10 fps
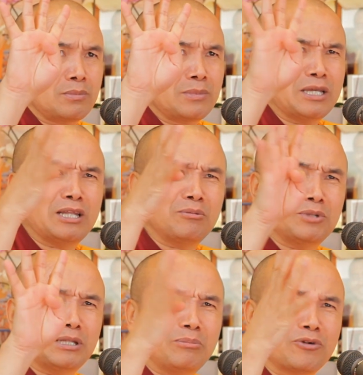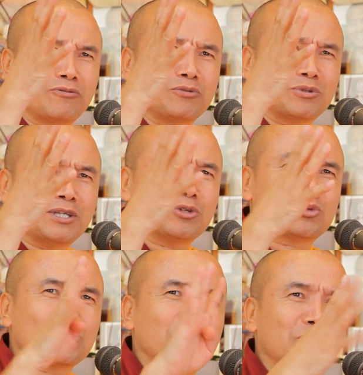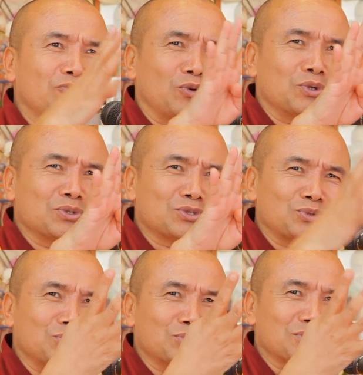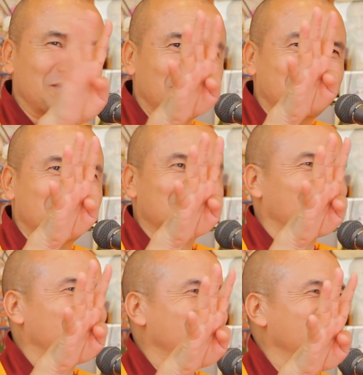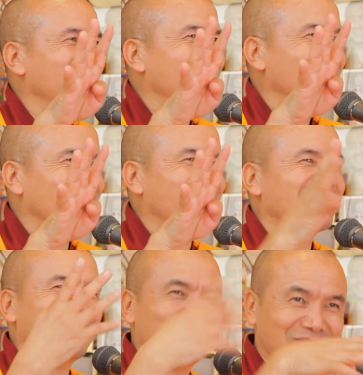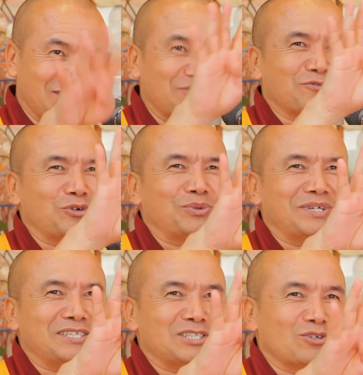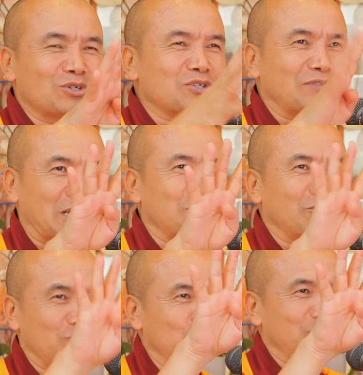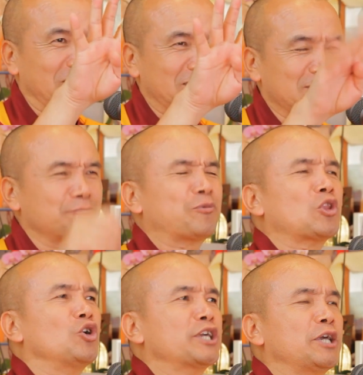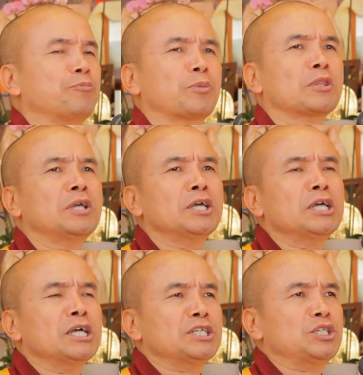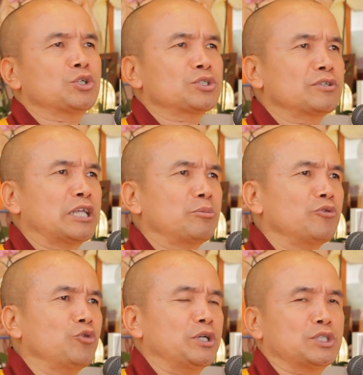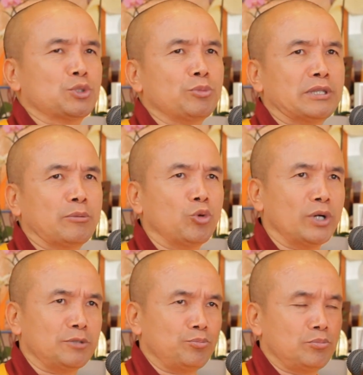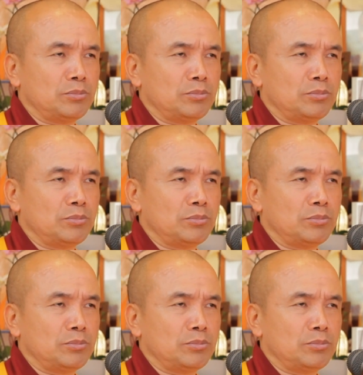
There are so many fours, twos, threes, right? Okay, I do it in four ways. Generosity of dharma, four ways. Okay. Generosity of dharma, four ways. Number one,